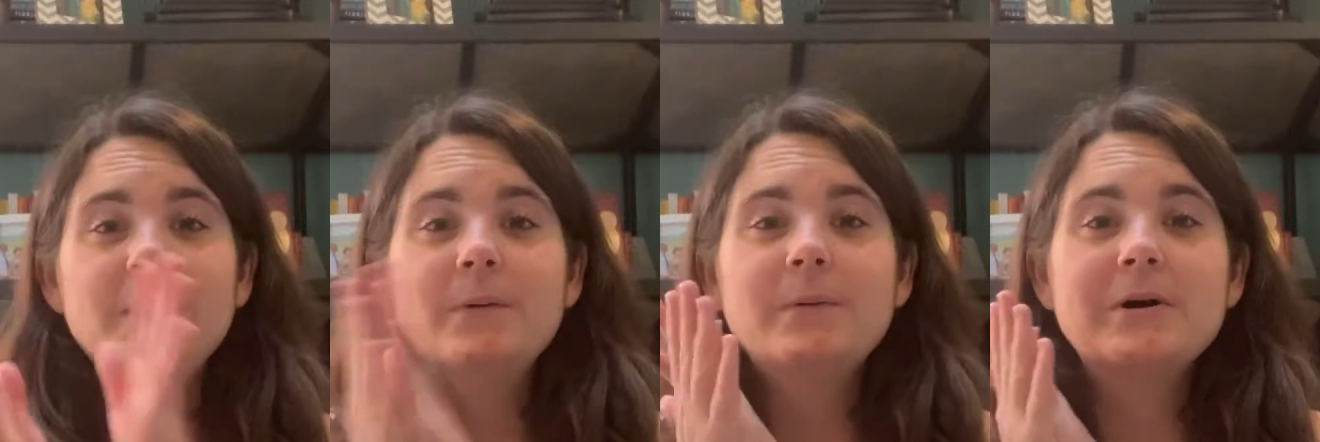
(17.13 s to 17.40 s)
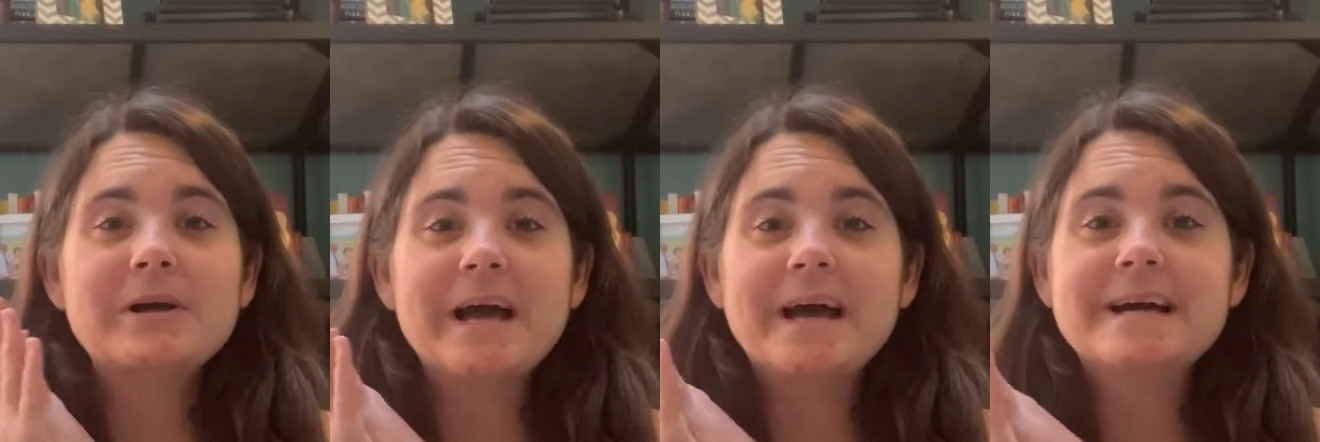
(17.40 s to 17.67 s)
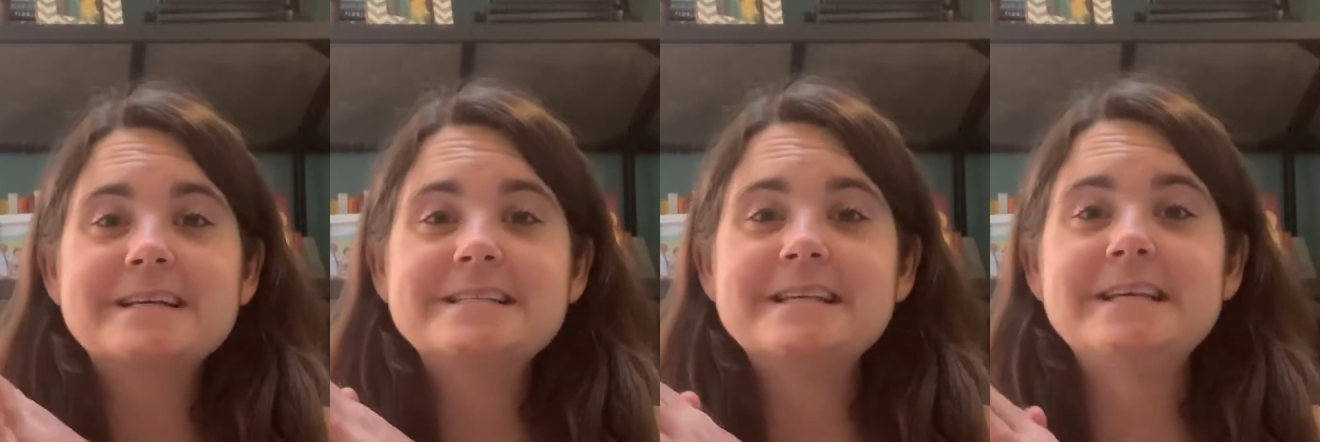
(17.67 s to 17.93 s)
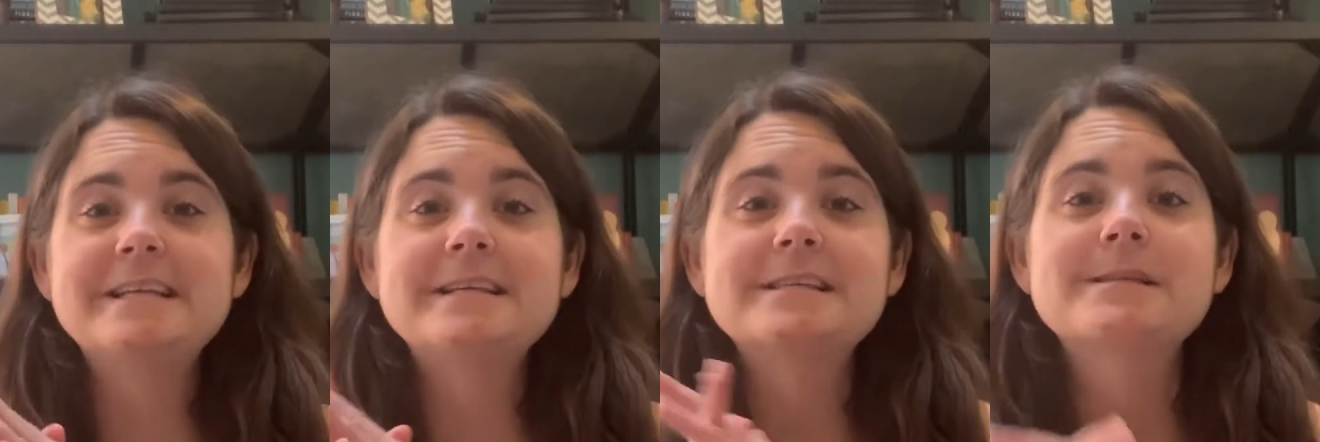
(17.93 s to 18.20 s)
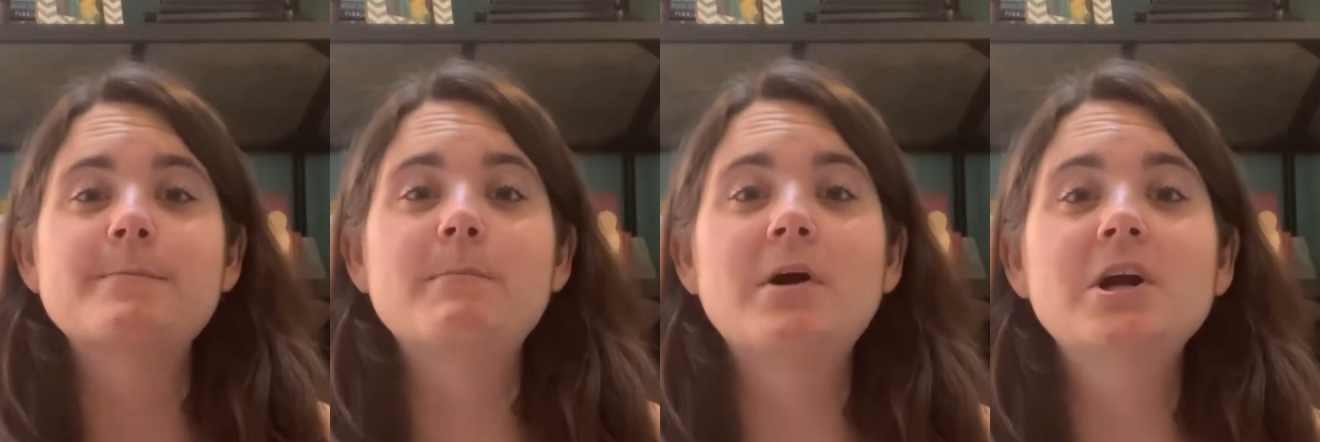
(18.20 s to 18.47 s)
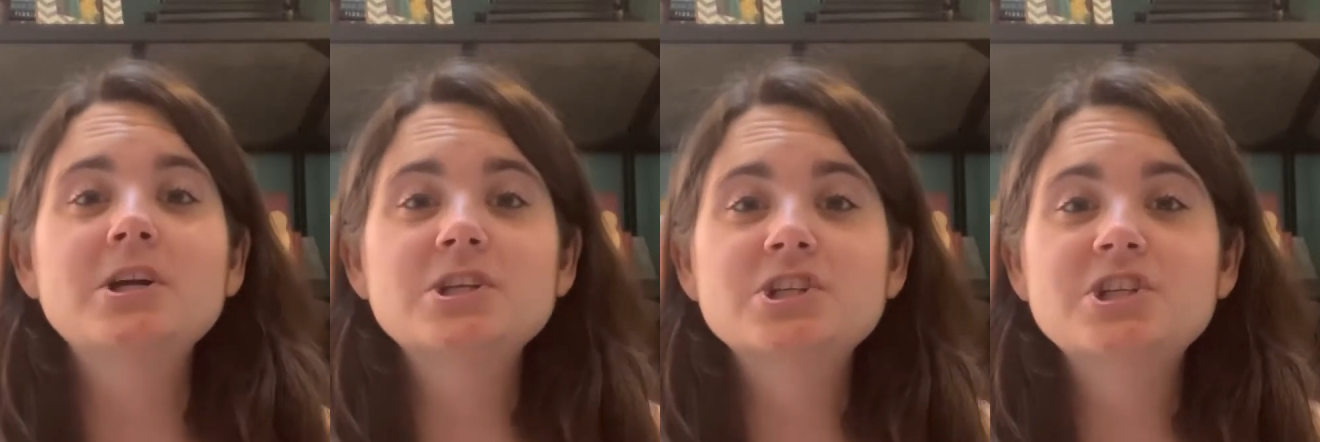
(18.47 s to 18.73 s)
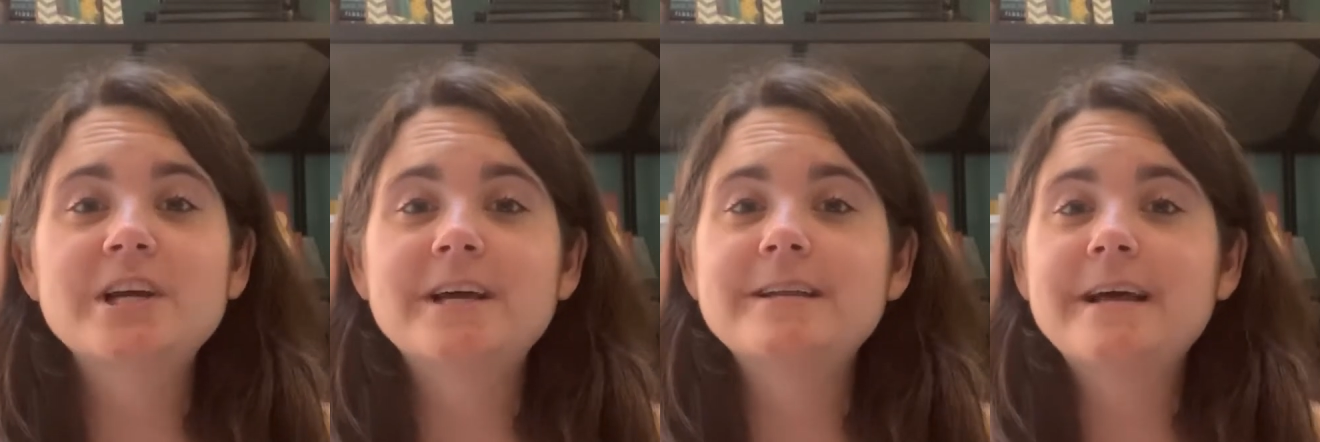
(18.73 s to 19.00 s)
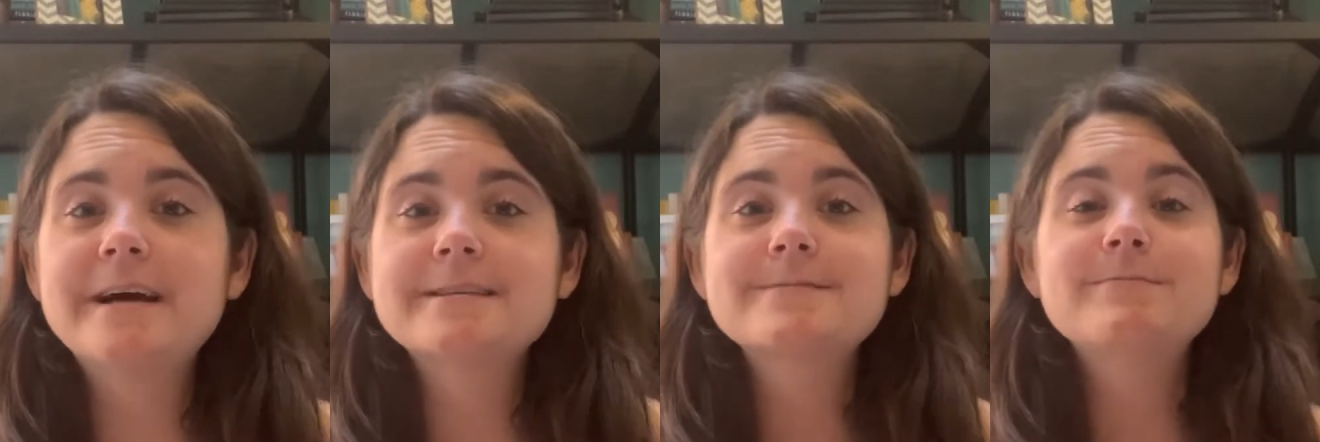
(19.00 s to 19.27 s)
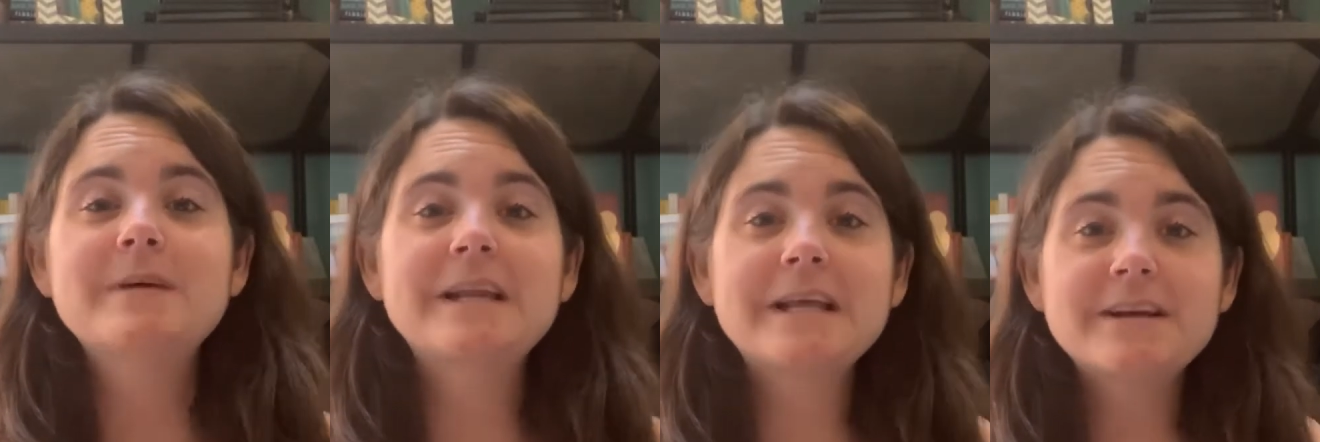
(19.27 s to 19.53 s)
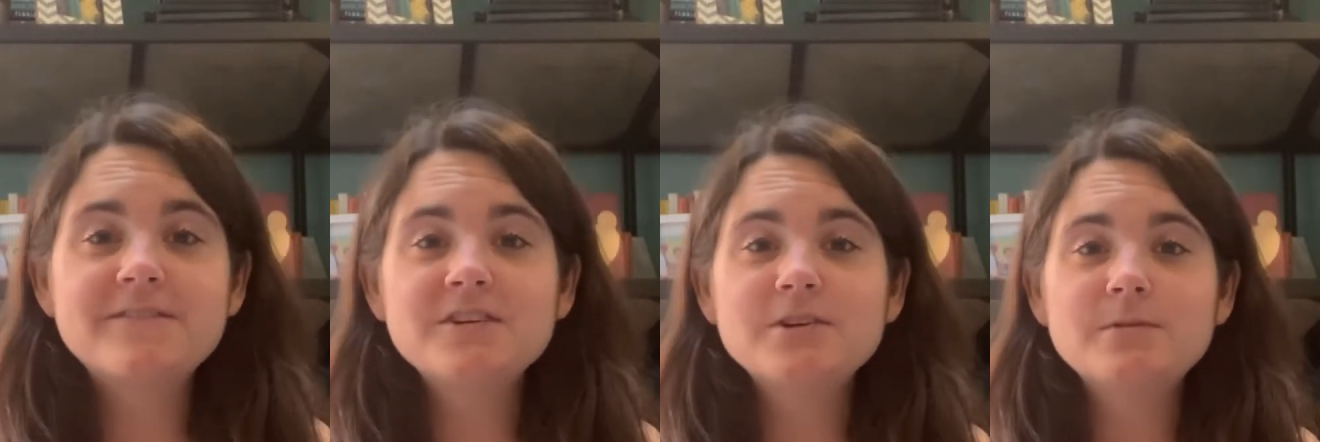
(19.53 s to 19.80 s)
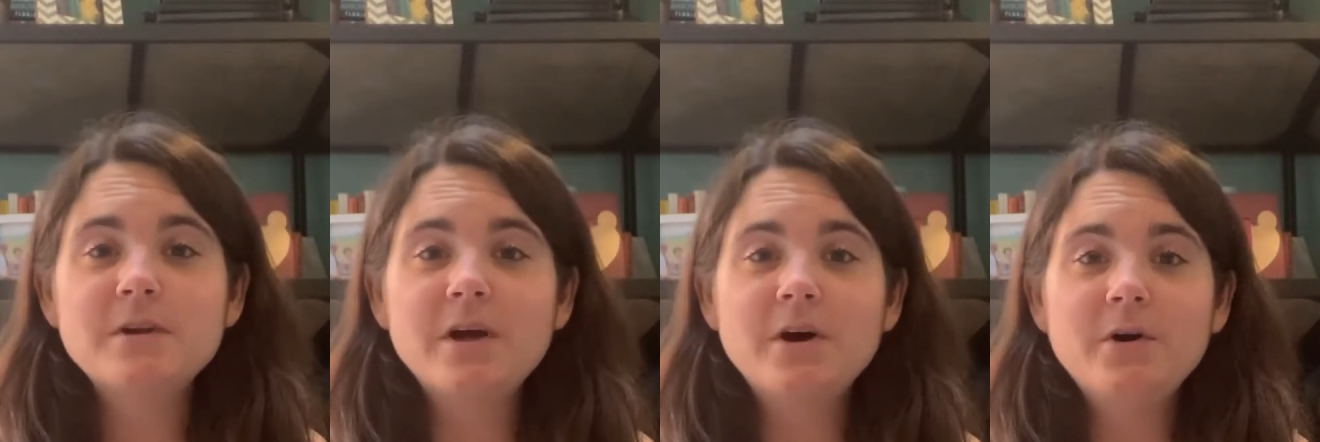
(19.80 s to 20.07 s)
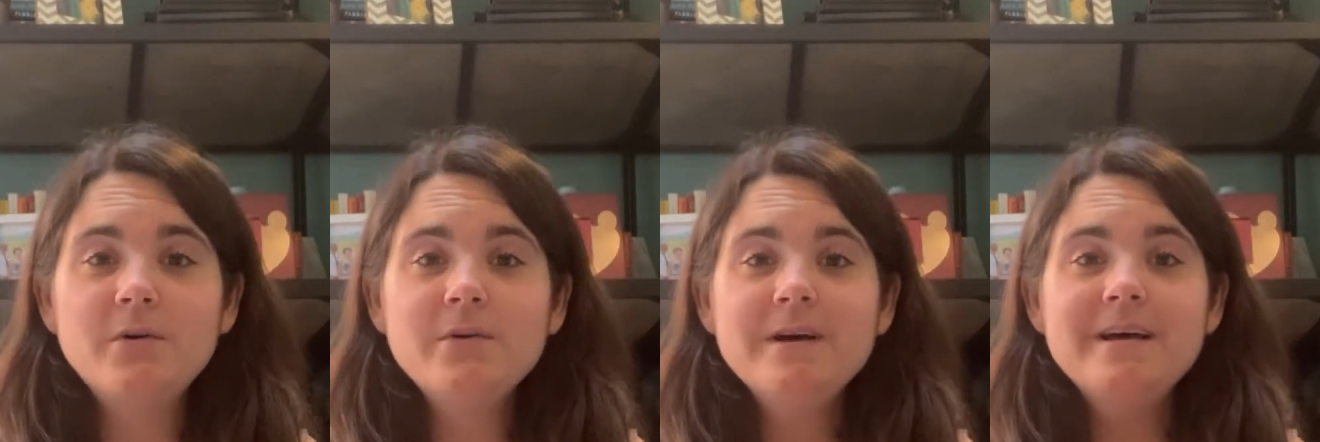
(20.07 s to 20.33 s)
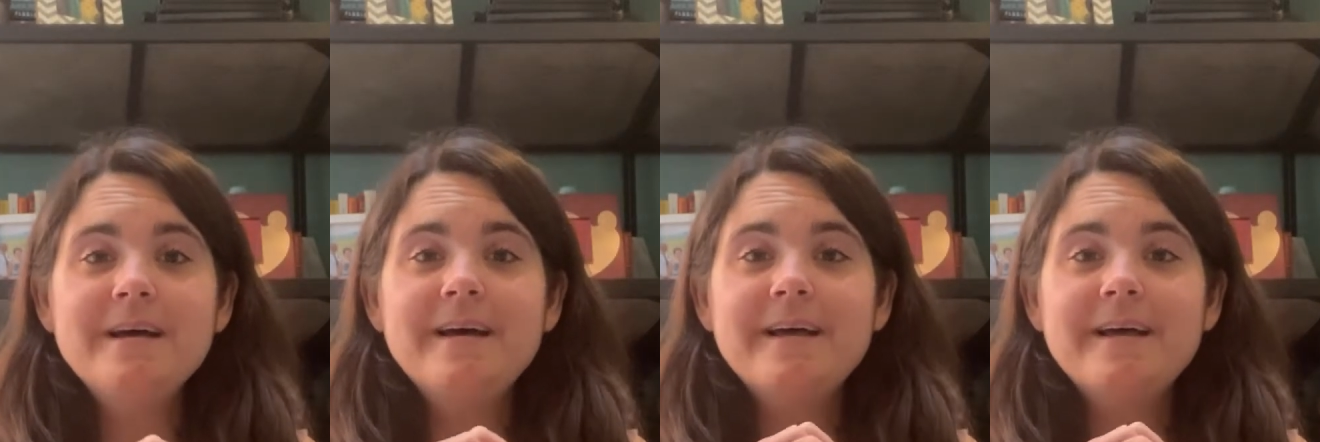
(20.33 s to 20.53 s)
Well guys, it is March and as many of you know,